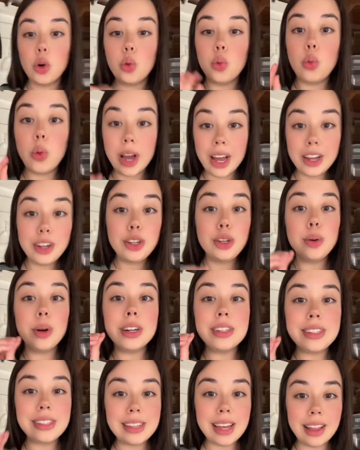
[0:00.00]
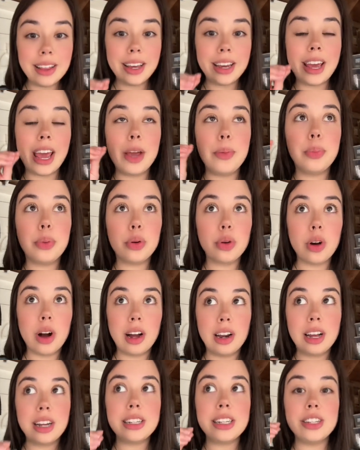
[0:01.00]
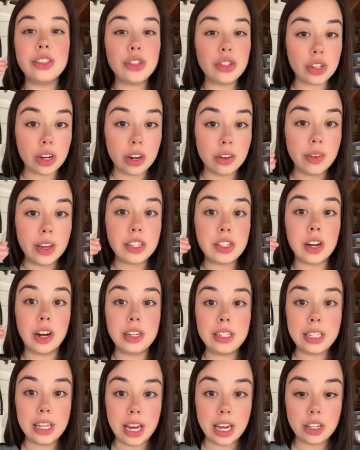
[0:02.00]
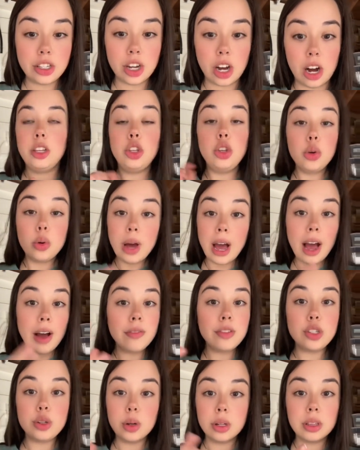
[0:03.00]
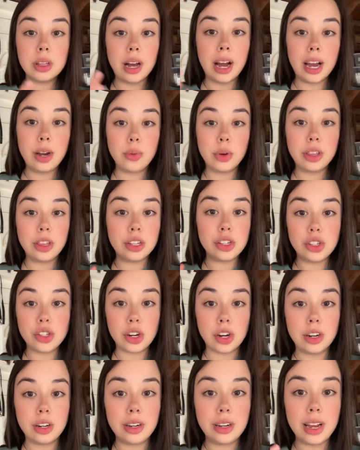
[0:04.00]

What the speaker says: When you are selling a product and service on TikTok, you have to align with a certain